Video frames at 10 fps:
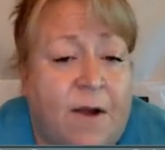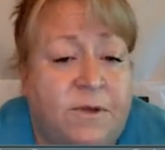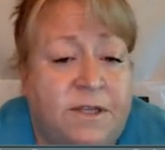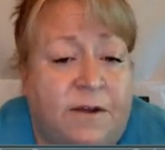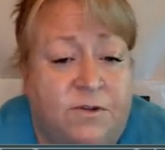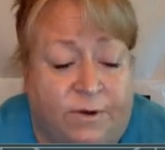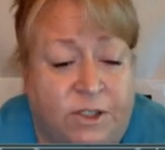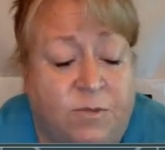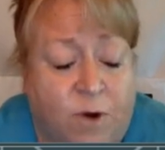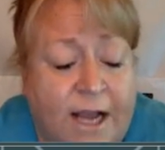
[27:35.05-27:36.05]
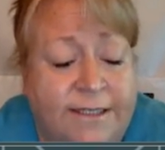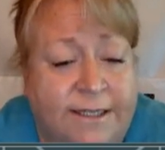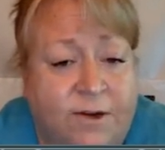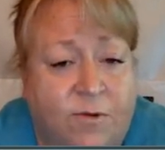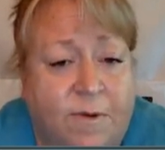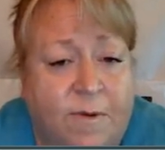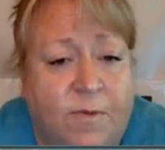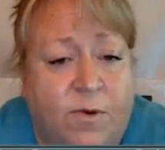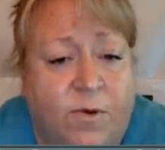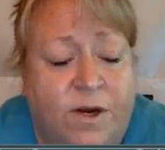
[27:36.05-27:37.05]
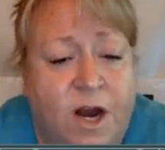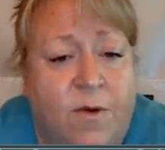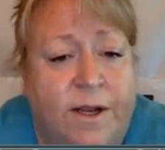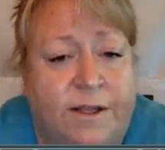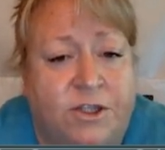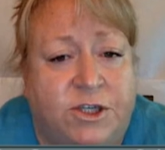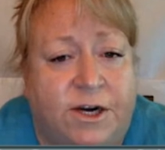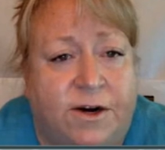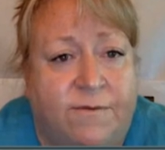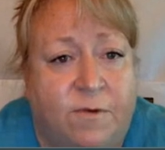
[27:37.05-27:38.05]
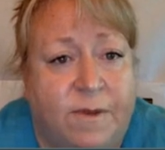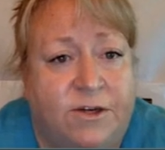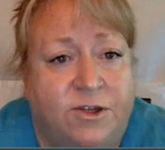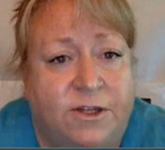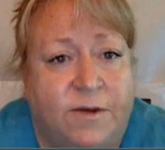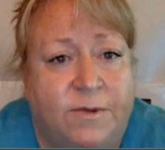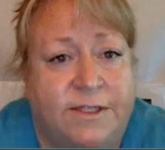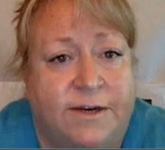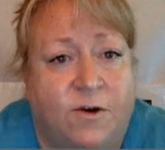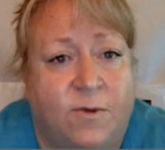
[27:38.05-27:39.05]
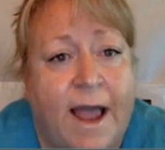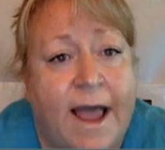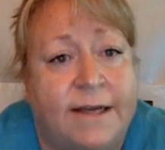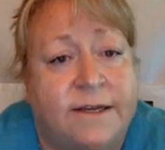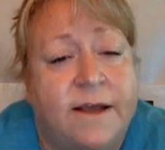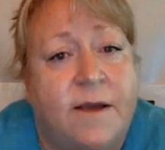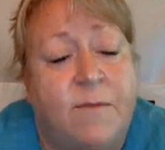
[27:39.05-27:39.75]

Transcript: I was I was very surprised that there would be people who would knowingly share information that was incorrect